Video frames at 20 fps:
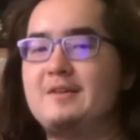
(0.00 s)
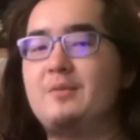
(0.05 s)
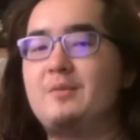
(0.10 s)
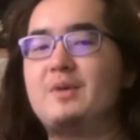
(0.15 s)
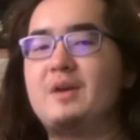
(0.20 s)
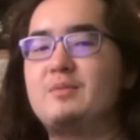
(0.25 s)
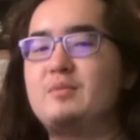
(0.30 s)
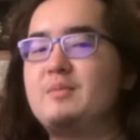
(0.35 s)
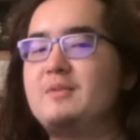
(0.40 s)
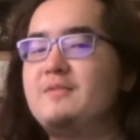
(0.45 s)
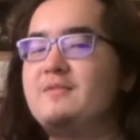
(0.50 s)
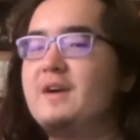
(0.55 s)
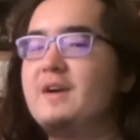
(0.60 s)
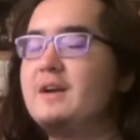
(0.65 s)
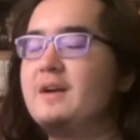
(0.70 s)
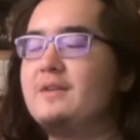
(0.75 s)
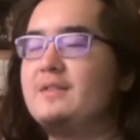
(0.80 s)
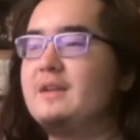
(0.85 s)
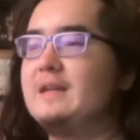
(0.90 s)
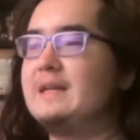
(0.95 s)
I'll probably find
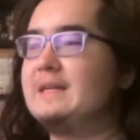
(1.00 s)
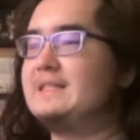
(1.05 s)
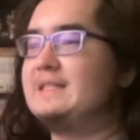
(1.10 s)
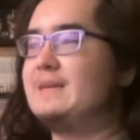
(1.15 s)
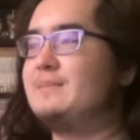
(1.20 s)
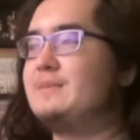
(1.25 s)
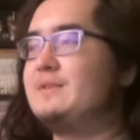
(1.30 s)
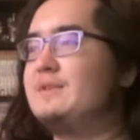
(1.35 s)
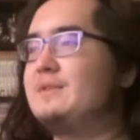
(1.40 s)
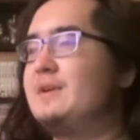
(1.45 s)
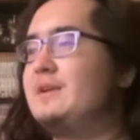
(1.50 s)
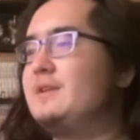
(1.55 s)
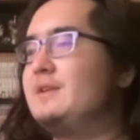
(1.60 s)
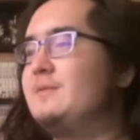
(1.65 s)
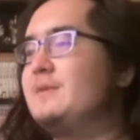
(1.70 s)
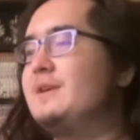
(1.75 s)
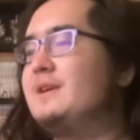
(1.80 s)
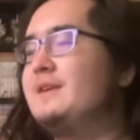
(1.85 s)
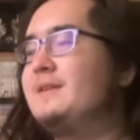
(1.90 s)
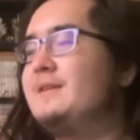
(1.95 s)
out in the next episode
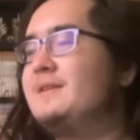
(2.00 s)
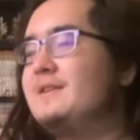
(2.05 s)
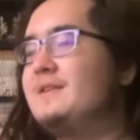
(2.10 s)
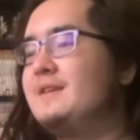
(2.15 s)
anyway,